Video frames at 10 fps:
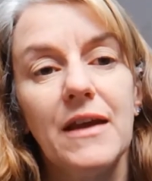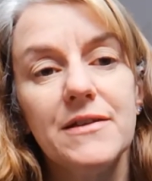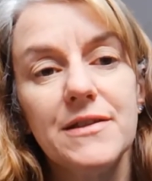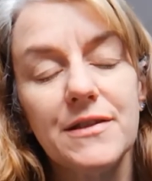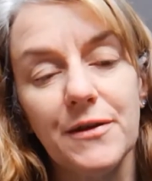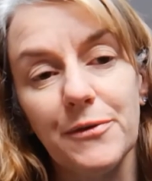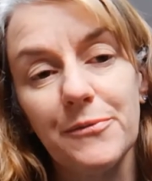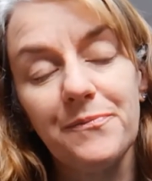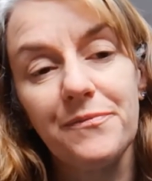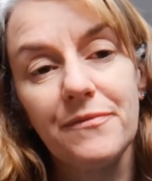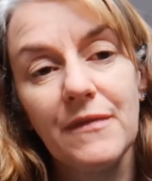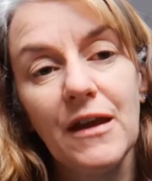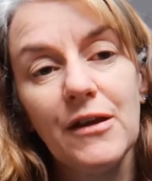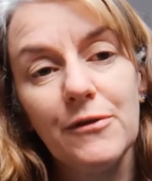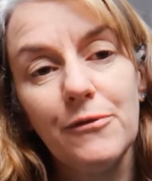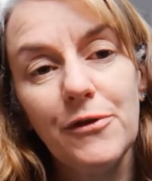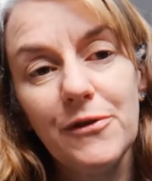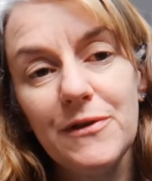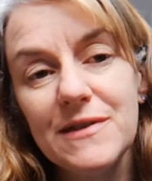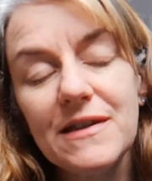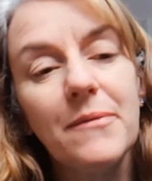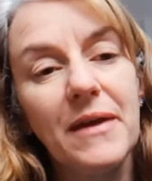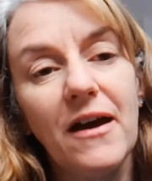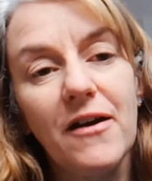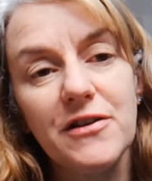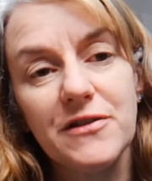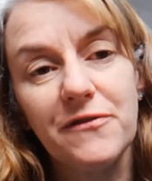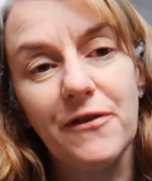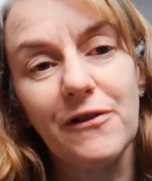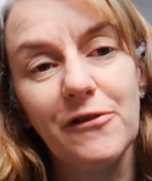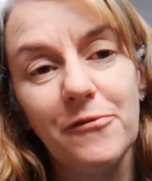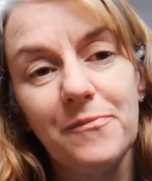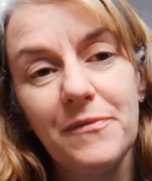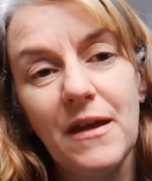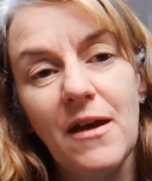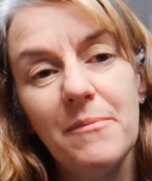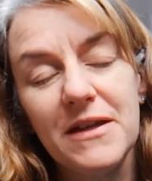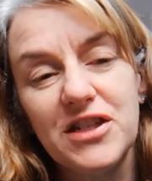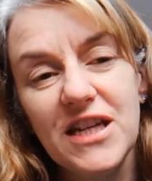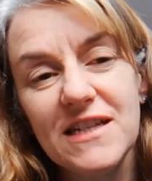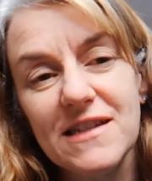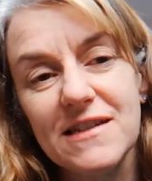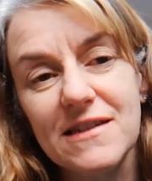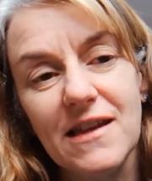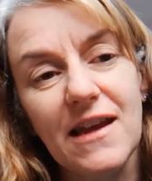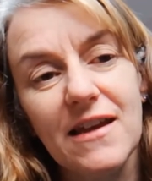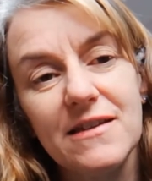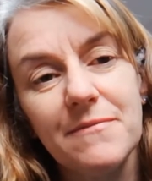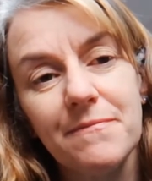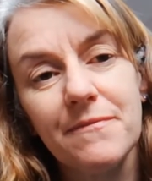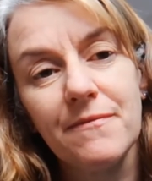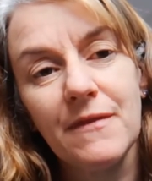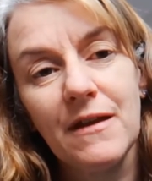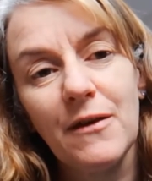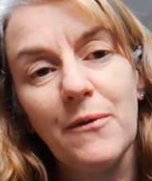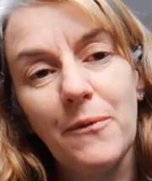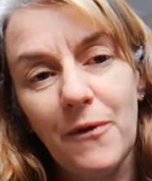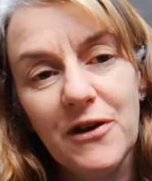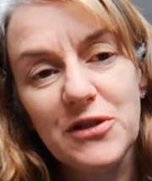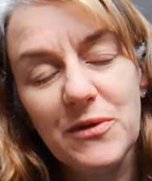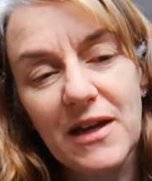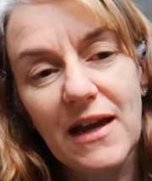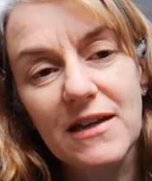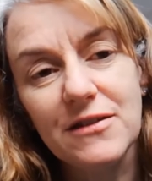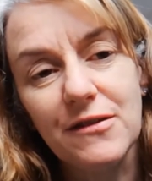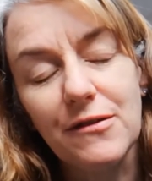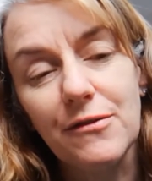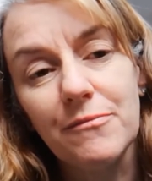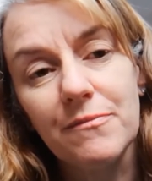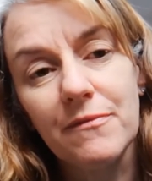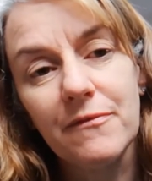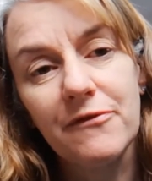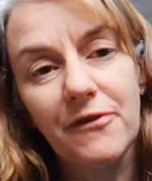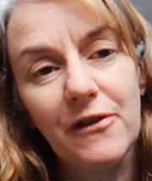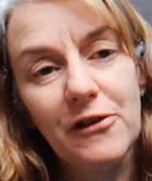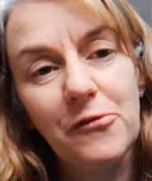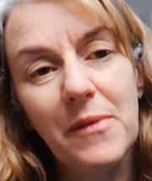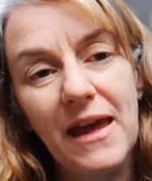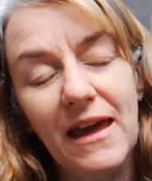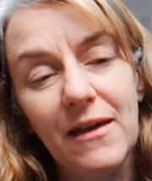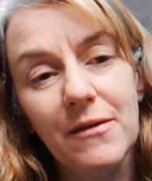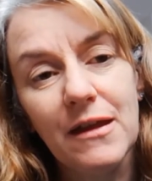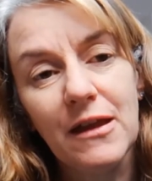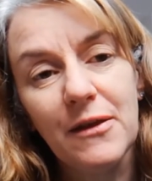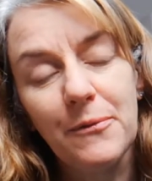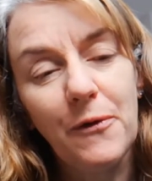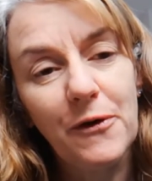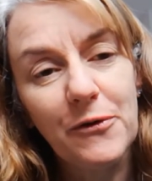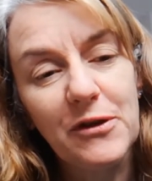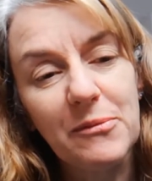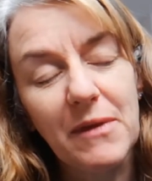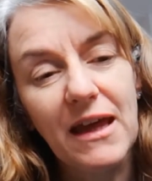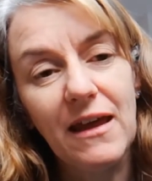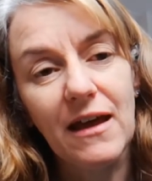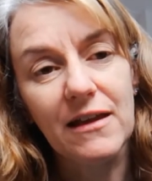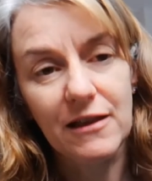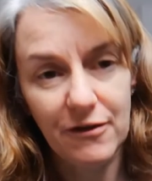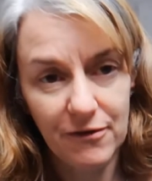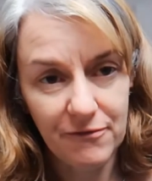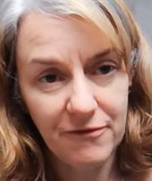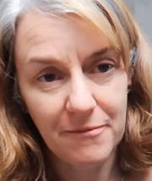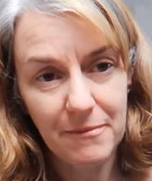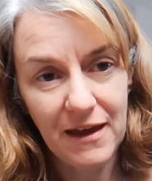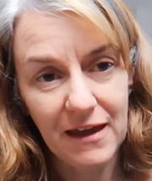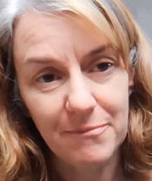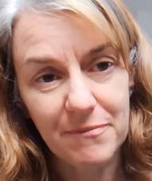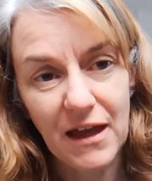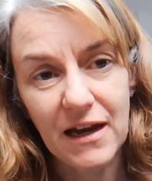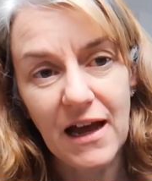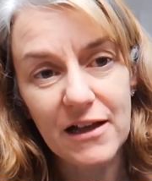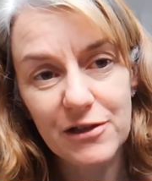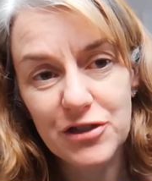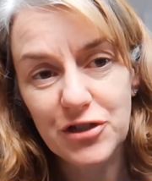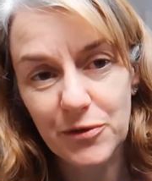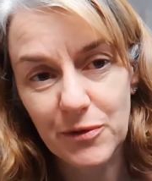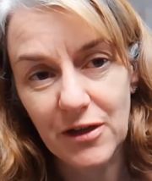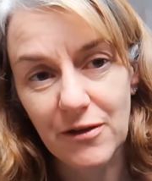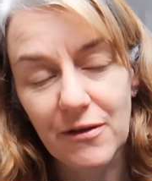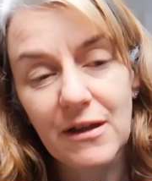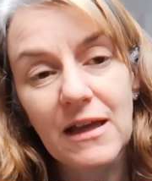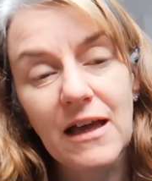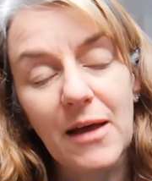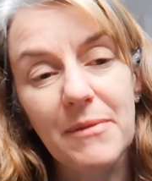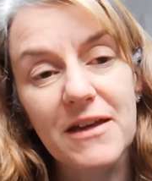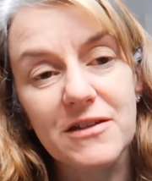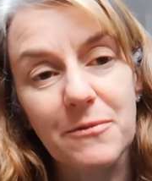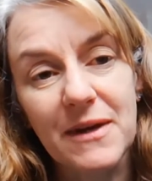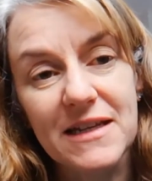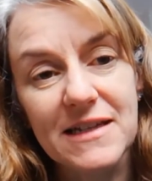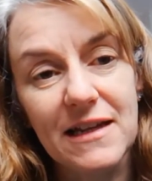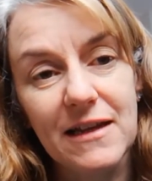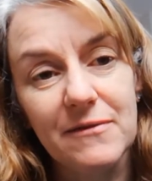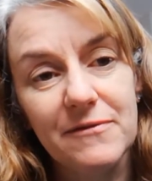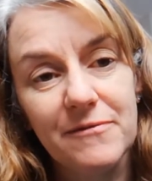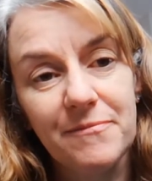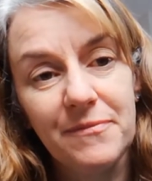So, rules can be hard to follow, but Jesus said, "Watch what I do, follow me, walk with me and learn from me, and I'll show you a better way to live."